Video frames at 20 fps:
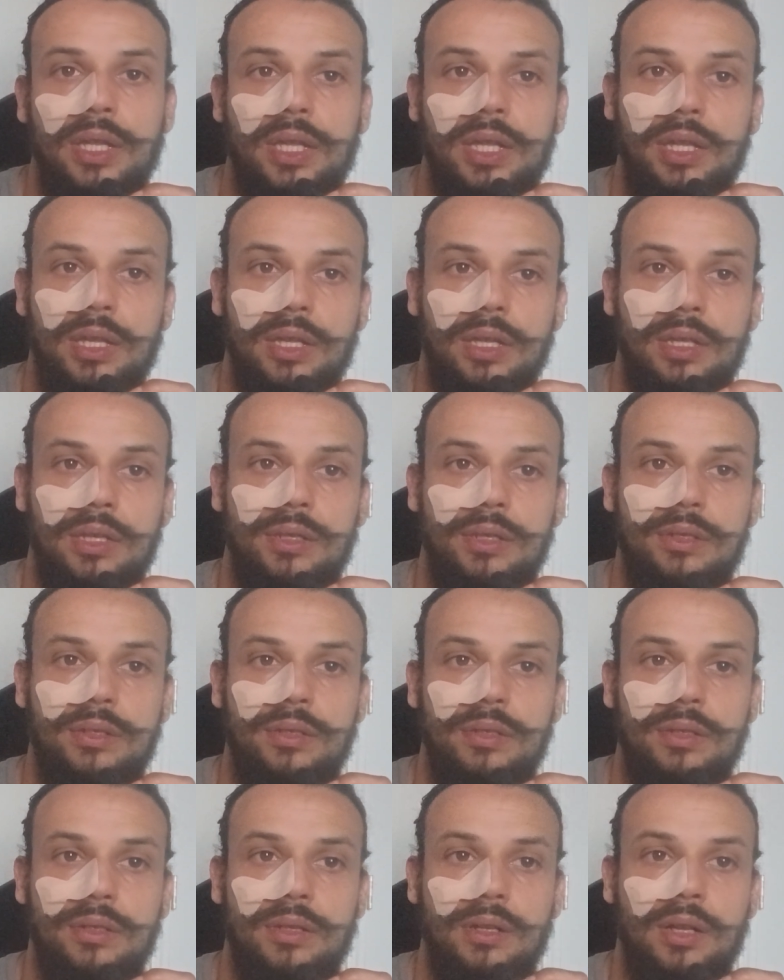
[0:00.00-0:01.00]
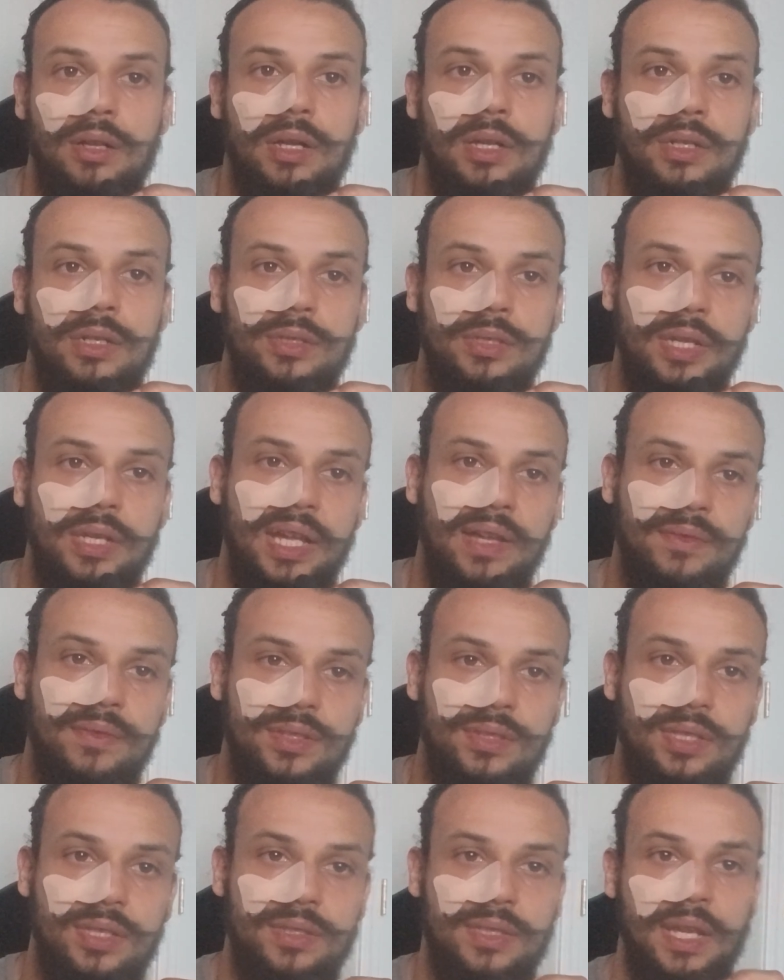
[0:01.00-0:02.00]
And honestly, I have
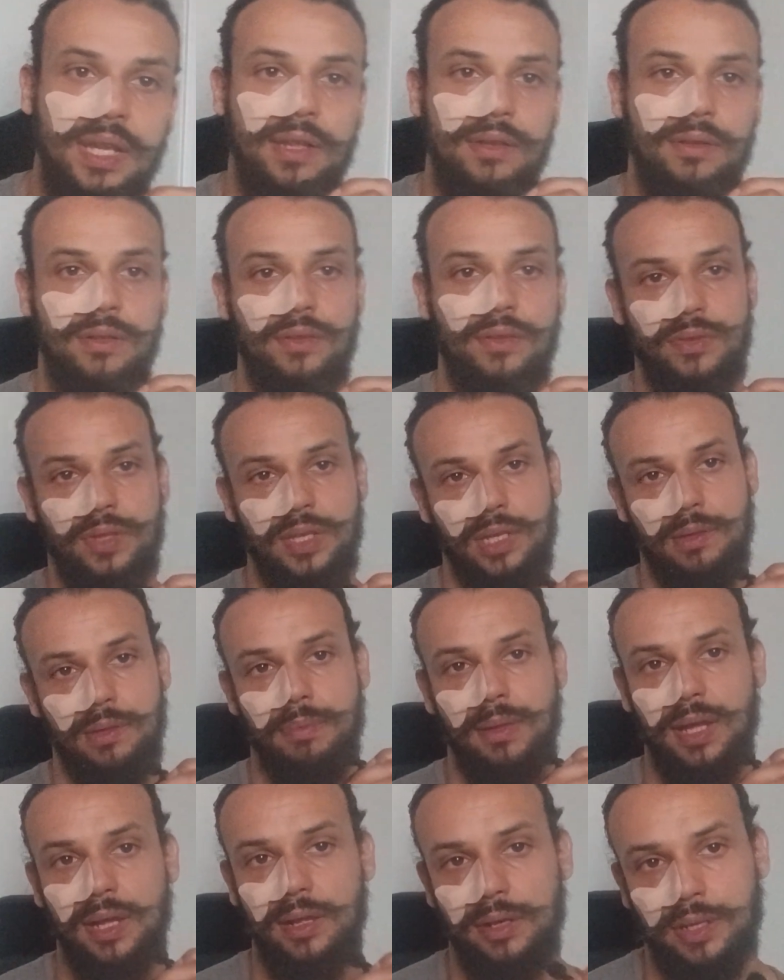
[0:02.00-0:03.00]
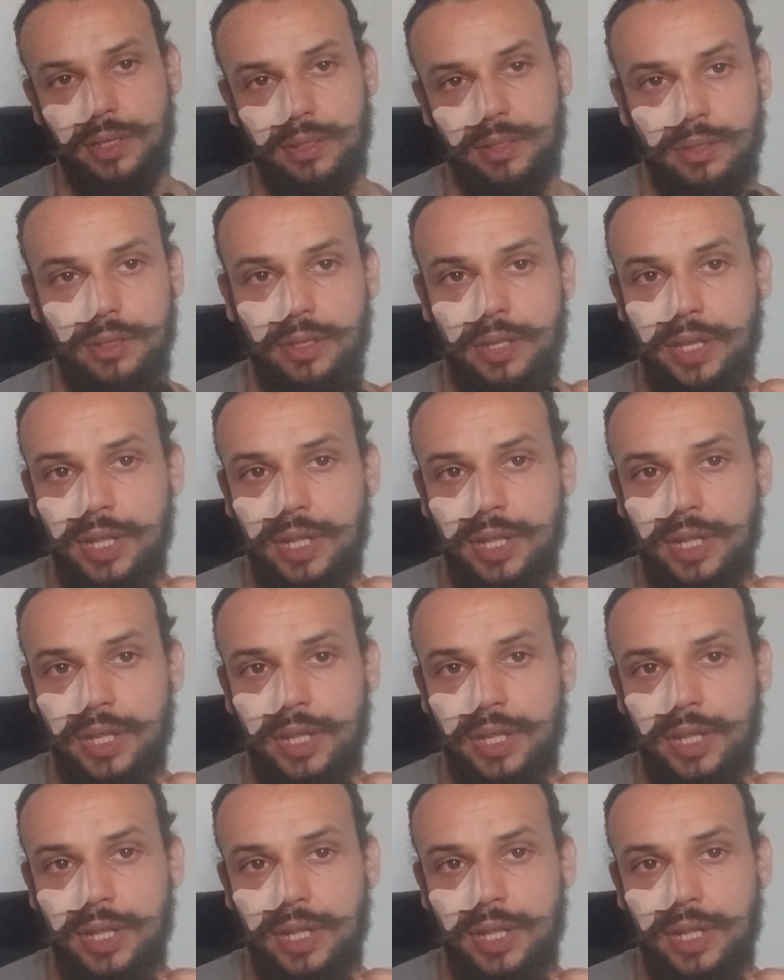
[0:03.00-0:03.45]
to sit down and think about it.